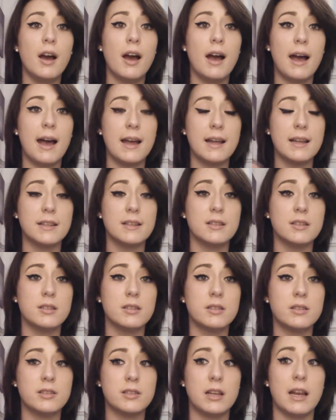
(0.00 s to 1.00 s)
and
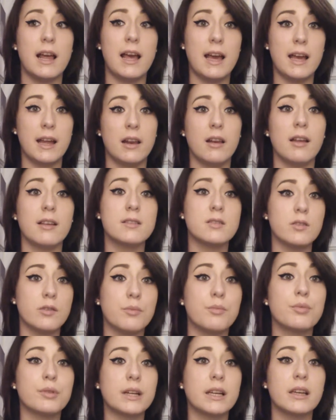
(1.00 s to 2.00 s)
to let it like sort
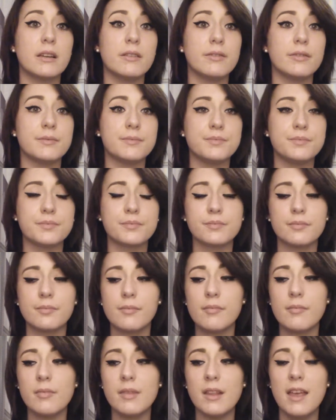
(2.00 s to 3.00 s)
of breathe.
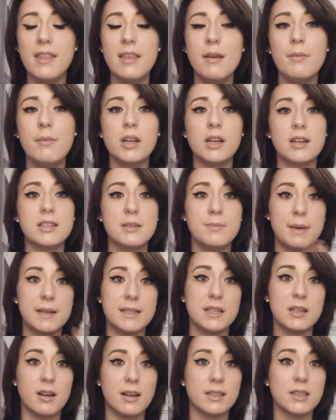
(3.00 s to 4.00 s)
And then when I go to bed
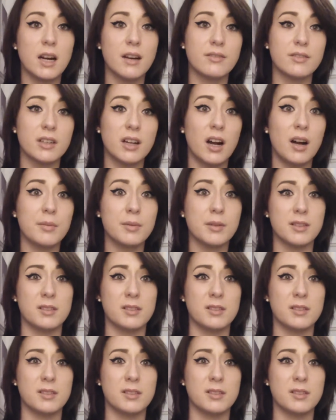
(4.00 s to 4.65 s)
at night, cover it up,